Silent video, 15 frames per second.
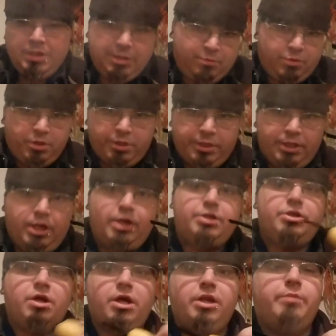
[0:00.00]
I'm really not
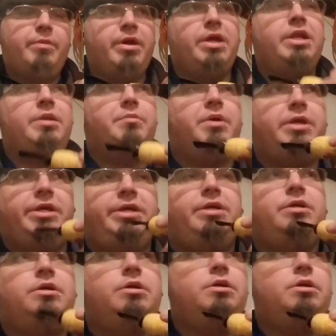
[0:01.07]
trying to make any money.